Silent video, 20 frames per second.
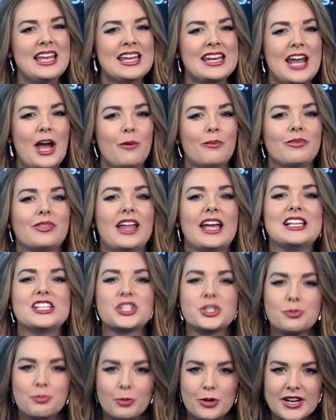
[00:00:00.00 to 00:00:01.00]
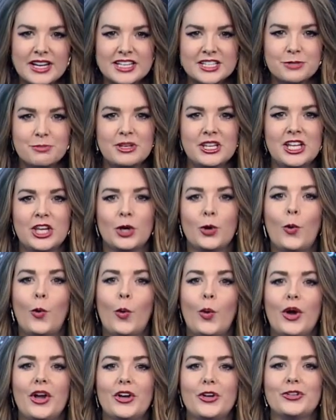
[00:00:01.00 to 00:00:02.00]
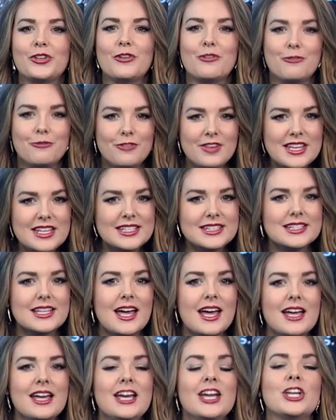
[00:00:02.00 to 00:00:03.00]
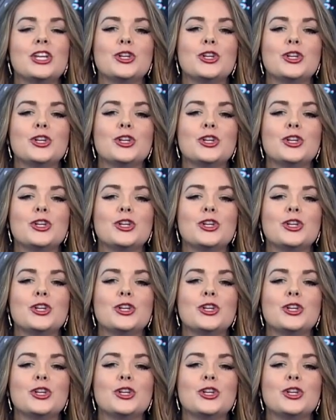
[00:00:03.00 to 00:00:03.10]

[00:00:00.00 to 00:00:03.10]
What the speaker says: Now, like springs being coiled, Visa,